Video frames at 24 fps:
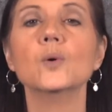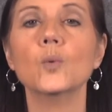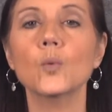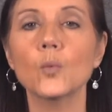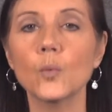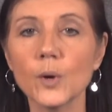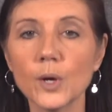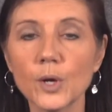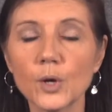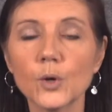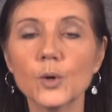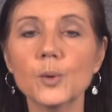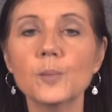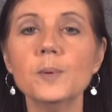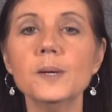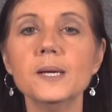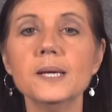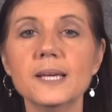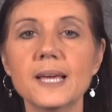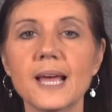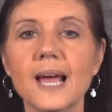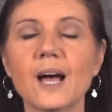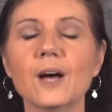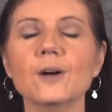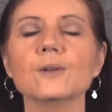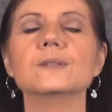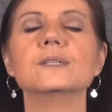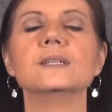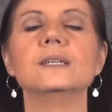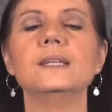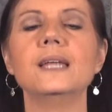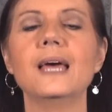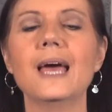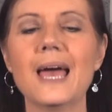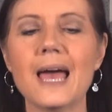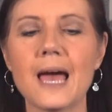will be
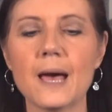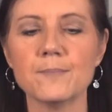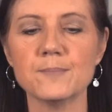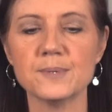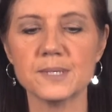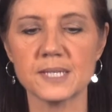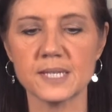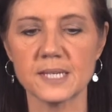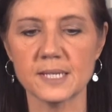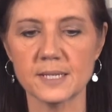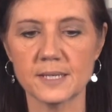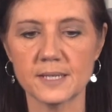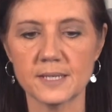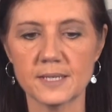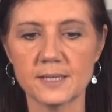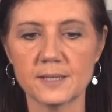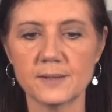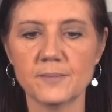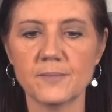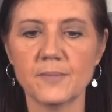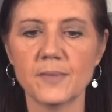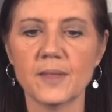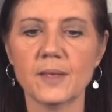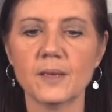counted absent.